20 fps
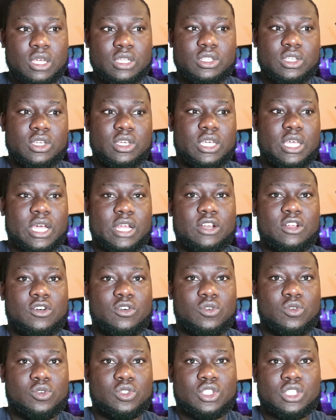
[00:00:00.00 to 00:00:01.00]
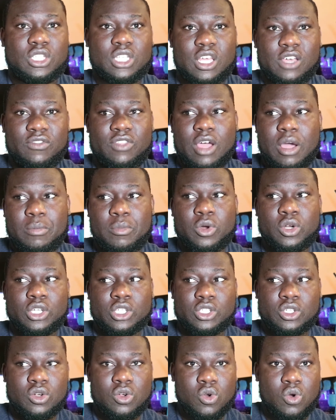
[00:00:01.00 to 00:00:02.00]
So you can now save that
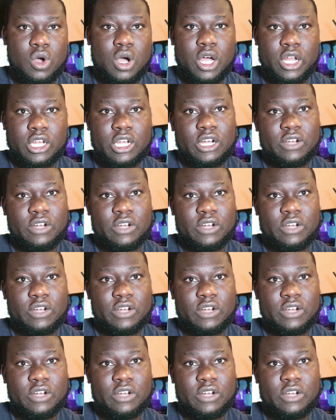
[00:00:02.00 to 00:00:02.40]
money to go on